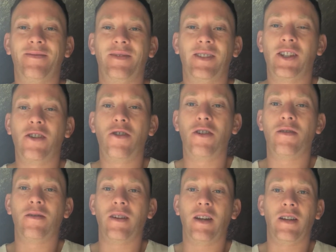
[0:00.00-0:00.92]
you
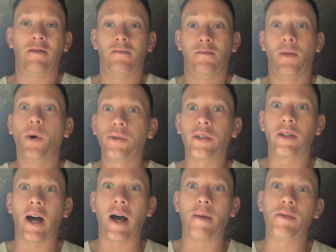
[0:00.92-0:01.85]
can, and most of
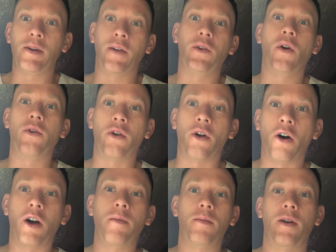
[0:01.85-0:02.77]
the time you have to go through a
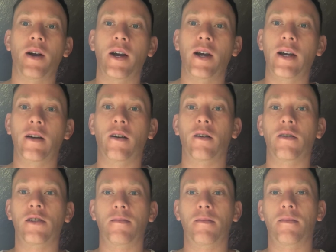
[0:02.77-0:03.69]
heartbreak or
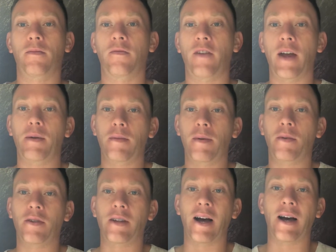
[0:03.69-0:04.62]
some family
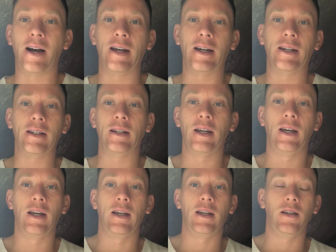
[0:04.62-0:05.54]
member dying,
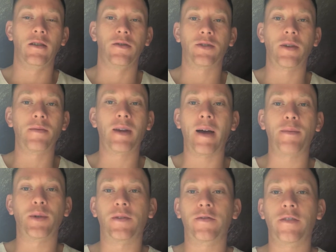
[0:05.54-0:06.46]
and
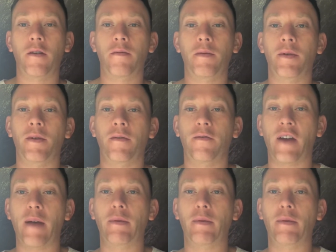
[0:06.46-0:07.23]
sometimes those family